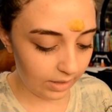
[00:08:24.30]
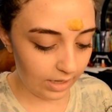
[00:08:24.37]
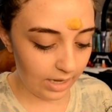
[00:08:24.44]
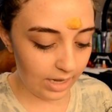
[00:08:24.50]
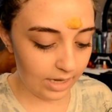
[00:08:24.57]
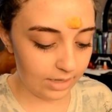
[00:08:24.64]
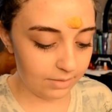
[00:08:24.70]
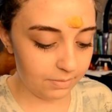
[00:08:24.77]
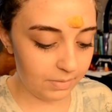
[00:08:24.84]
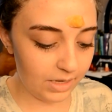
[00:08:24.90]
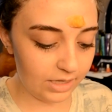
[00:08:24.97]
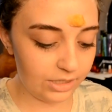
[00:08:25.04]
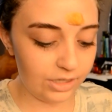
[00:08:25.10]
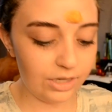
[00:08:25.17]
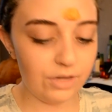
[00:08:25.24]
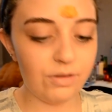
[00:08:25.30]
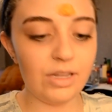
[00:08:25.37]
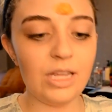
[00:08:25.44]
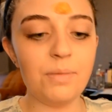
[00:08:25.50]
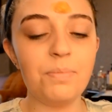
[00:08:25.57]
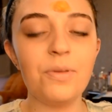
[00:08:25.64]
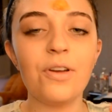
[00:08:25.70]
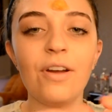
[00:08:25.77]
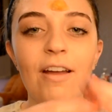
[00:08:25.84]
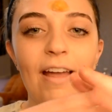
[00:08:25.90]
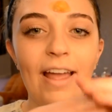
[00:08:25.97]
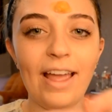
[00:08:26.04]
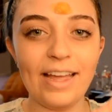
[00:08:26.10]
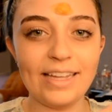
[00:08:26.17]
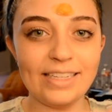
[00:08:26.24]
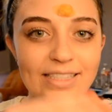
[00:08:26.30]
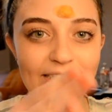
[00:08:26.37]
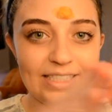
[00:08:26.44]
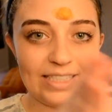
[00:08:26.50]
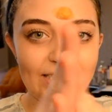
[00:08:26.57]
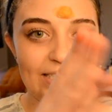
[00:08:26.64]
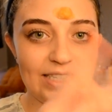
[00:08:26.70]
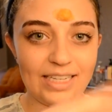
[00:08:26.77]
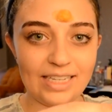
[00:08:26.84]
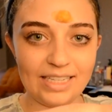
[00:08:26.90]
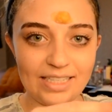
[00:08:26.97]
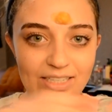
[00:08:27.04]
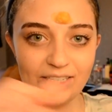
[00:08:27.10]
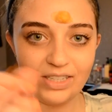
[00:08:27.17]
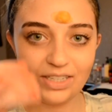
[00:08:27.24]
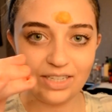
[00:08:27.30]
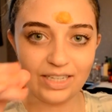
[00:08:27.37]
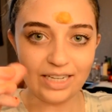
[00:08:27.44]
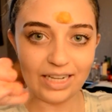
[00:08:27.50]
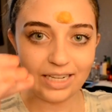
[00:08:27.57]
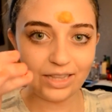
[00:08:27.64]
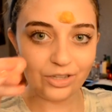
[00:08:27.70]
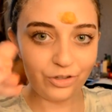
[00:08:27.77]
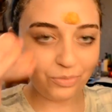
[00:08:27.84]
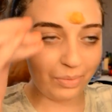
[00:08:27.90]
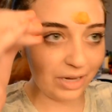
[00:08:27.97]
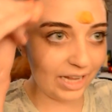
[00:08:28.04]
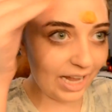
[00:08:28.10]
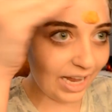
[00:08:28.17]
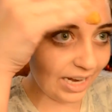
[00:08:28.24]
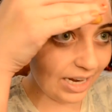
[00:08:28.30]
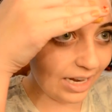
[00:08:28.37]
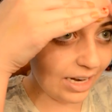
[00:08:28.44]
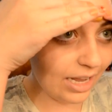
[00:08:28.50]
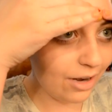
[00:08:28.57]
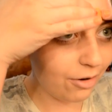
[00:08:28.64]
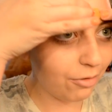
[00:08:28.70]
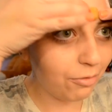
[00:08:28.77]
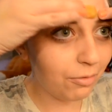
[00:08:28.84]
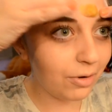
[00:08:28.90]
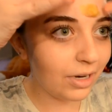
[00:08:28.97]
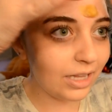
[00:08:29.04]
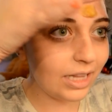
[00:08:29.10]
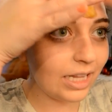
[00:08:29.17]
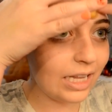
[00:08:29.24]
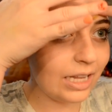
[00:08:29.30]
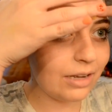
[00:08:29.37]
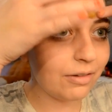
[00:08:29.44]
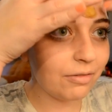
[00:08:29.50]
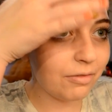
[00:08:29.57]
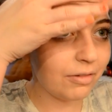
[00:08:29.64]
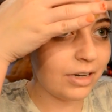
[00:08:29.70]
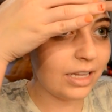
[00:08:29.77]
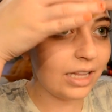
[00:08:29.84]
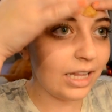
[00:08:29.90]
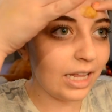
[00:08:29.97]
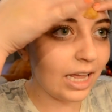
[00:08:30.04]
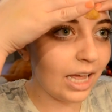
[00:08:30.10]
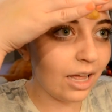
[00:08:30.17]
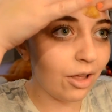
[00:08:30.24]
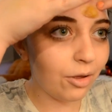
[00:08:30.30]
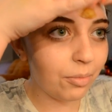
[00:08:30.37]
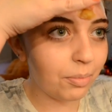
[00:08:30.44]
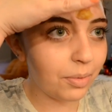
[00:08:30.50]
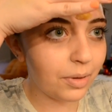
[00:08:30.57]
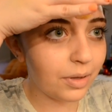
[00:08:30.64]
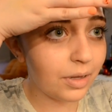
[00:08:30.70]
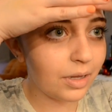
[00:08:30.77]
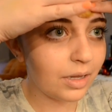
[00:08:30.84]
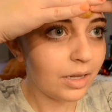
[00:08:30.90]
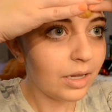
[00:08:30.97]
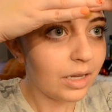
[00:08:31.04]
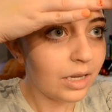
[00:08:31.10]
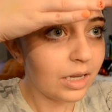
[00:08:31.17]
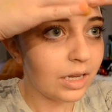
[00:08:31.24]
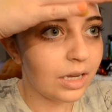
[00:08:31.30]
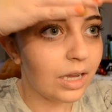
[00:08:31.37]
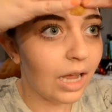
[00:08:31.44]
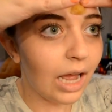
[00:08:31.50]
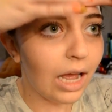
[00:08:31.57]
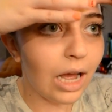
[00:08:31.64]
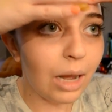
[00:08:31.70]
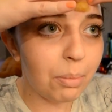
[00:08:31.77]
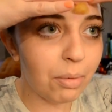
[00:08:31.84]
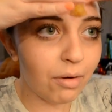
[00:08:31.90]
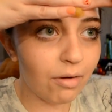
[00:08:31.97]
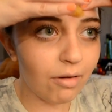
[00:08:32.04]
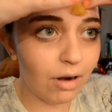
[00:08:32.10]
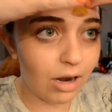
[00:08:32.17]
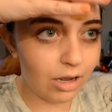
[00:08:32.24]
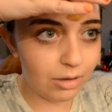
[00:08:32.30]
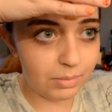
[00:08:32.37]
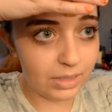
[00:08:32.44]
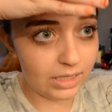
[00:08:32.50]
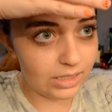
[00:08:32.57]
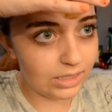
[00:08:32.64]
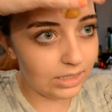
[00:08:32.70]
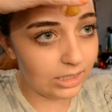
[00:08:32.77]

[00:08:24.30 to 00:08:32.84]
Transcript: And make sure you keep your hands lubricated. It'll really, really help. I promise.